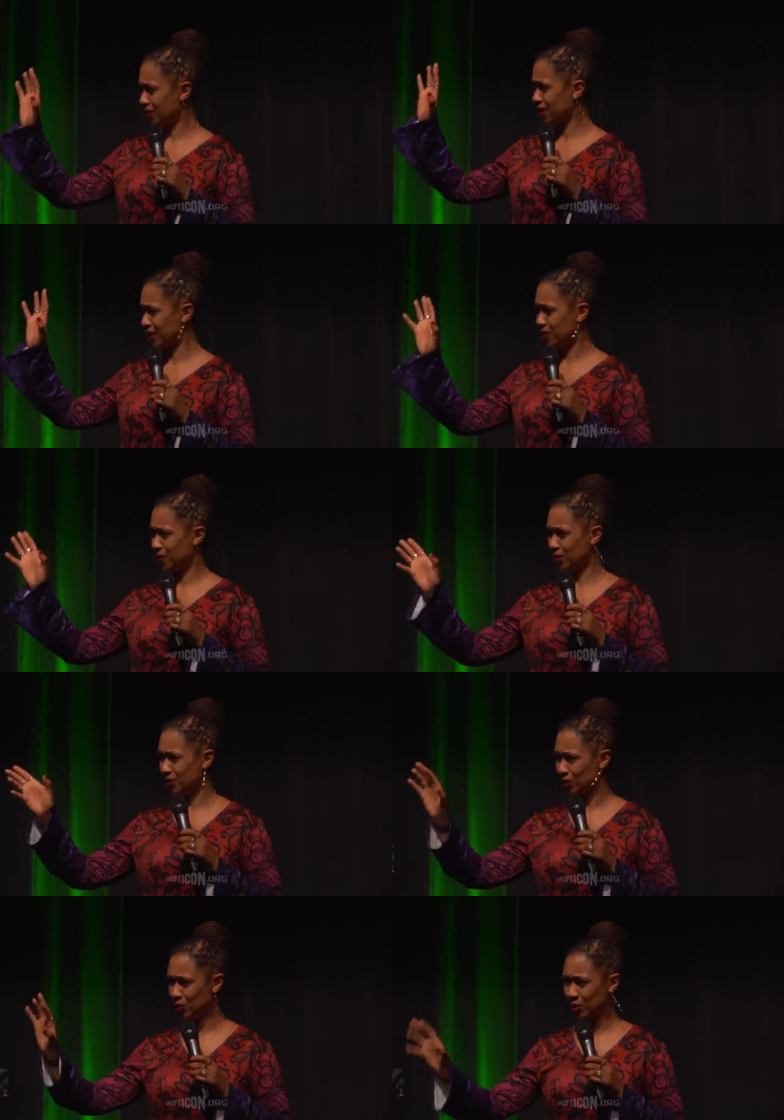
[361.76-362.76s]
okay, one
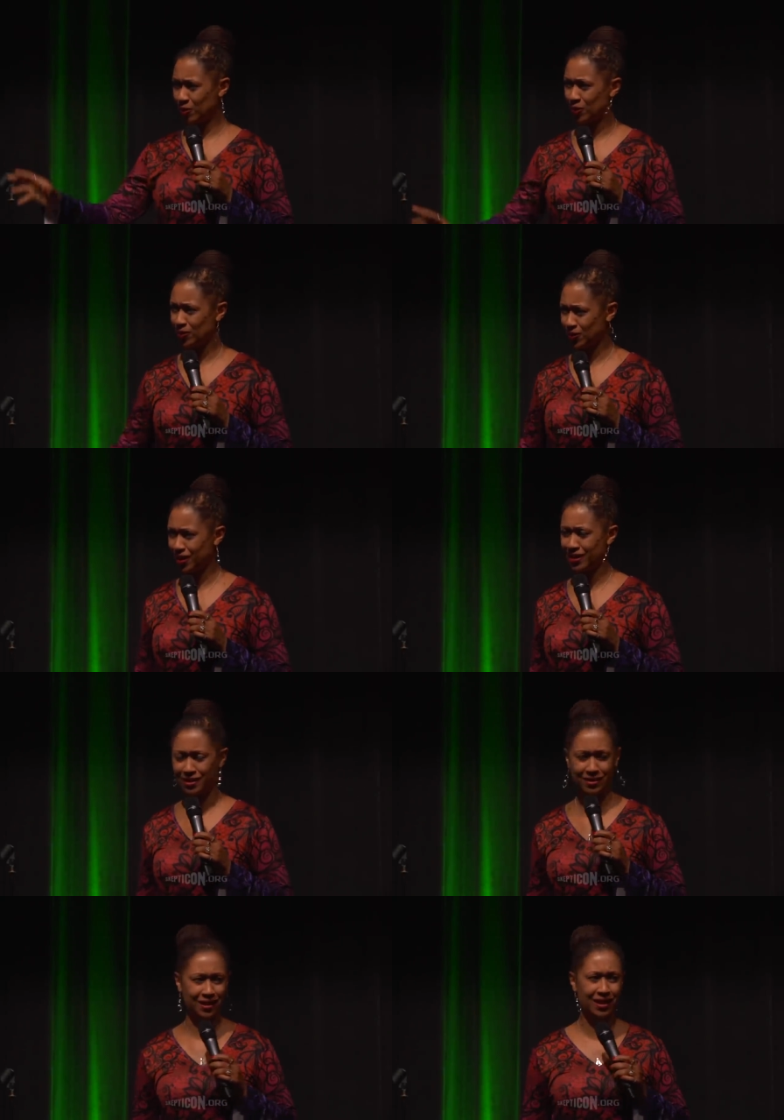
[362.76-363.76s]
or two people, right?
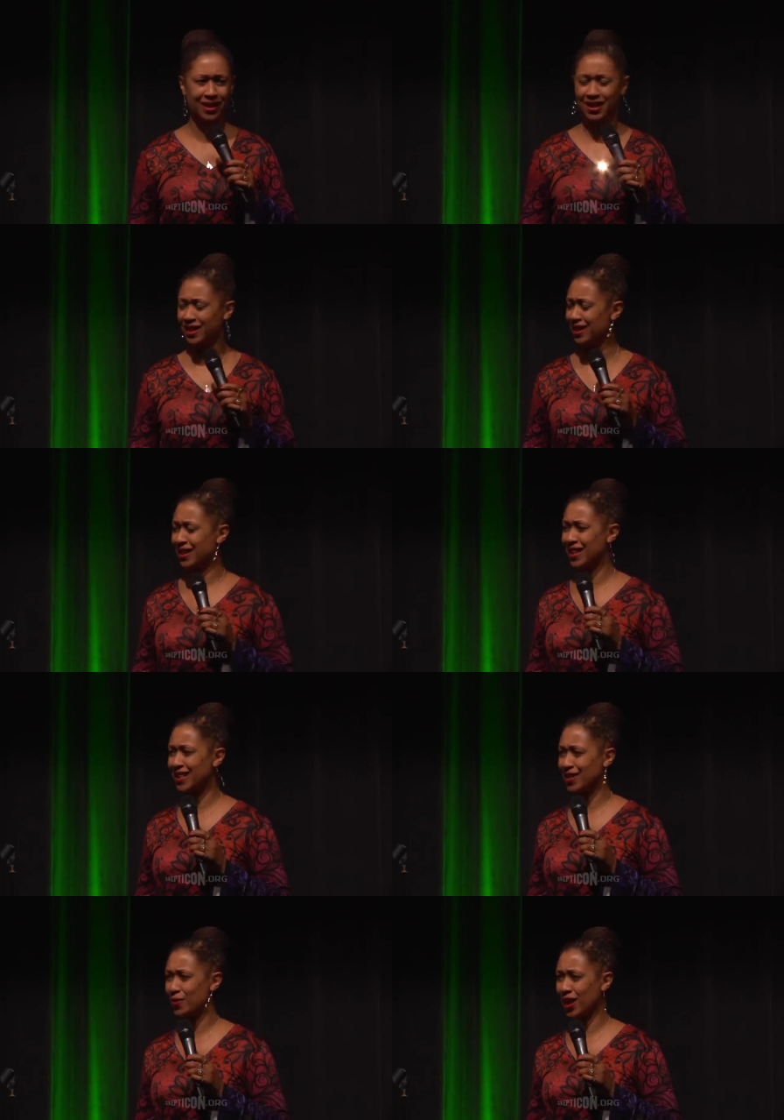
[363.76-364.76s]
Okay. Can, can
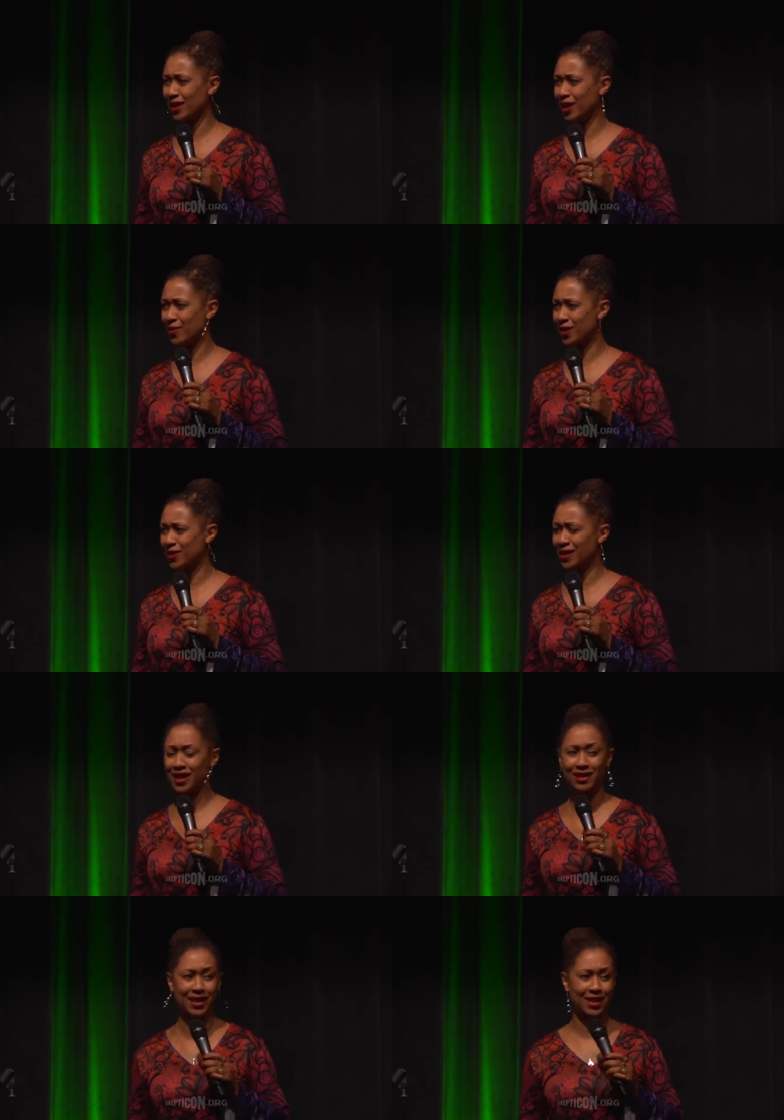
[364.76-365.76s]
I tell you what I like about yoga?
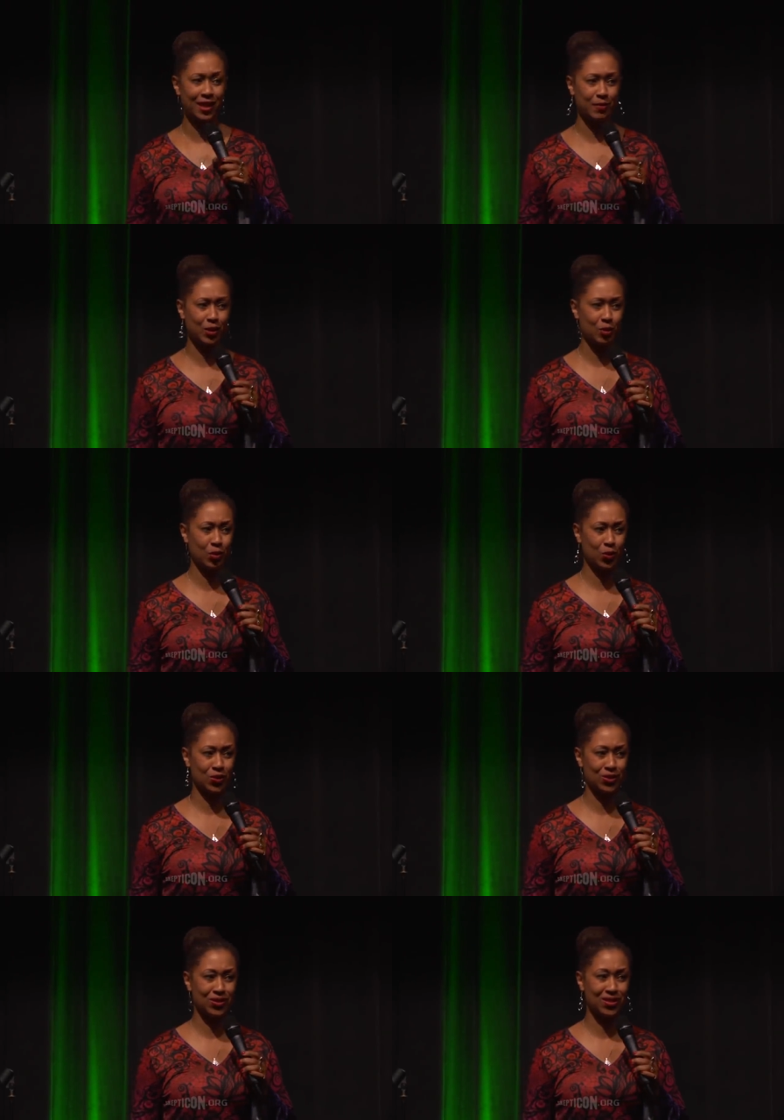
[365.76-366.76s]
I like the names of the
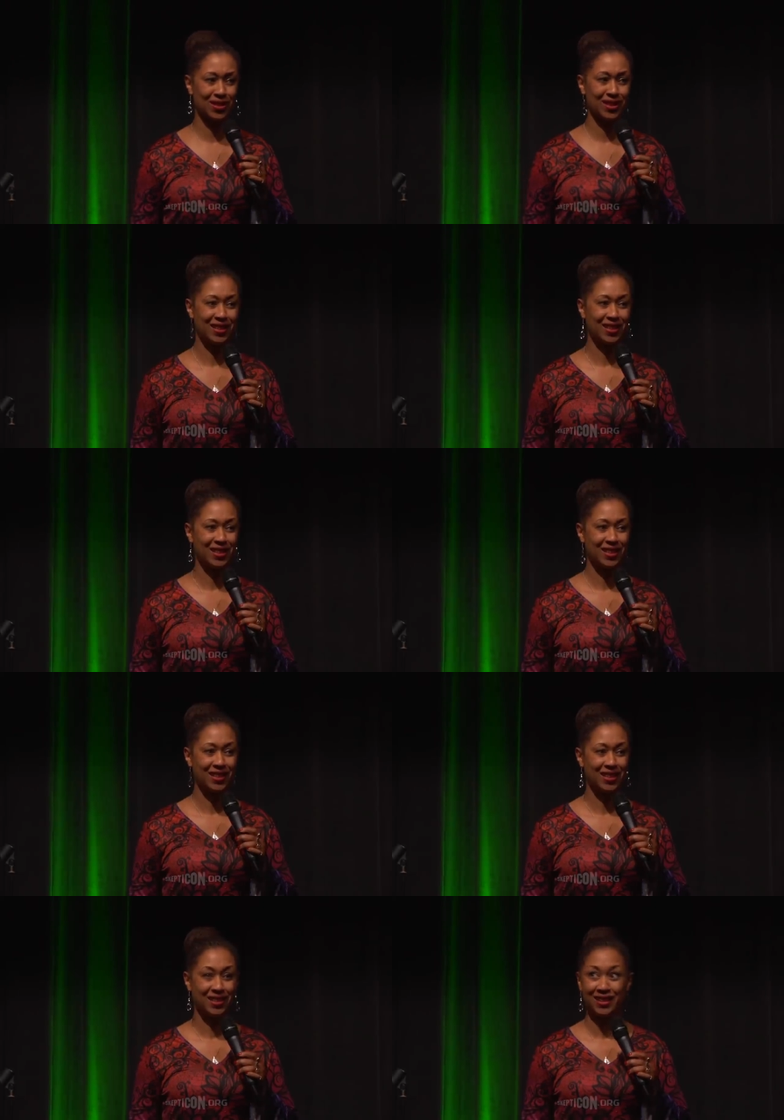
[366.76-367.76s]
poses. Oh,
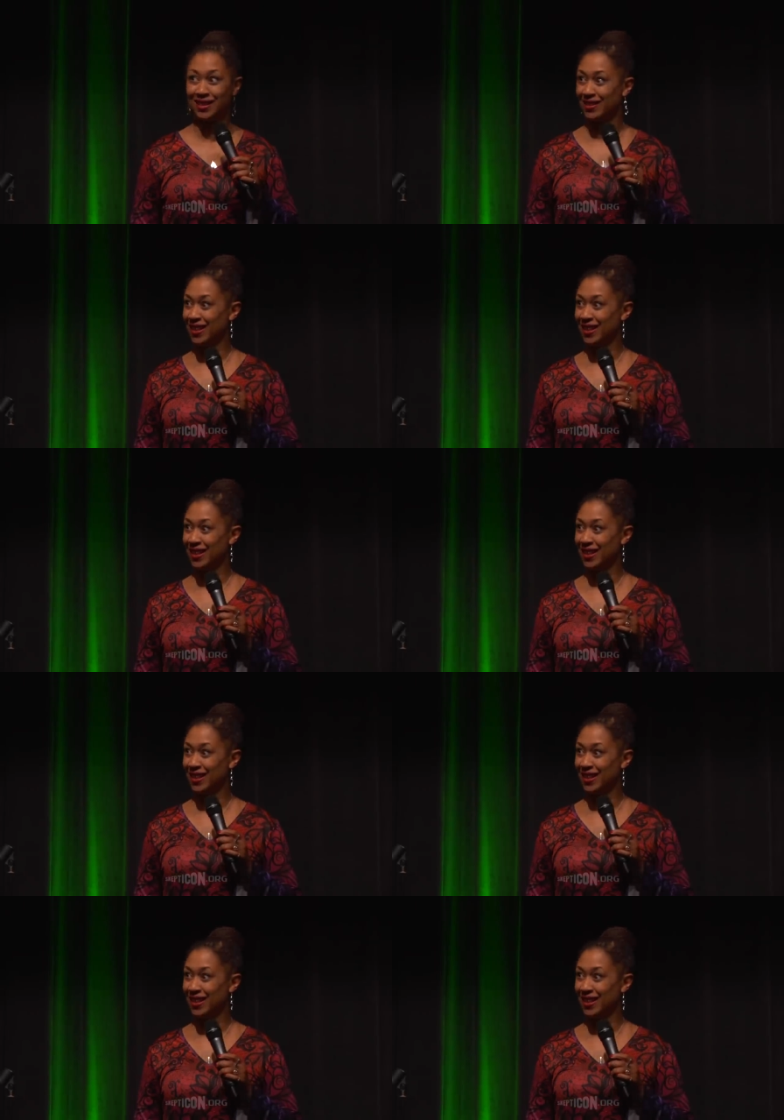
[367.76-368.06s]
yes.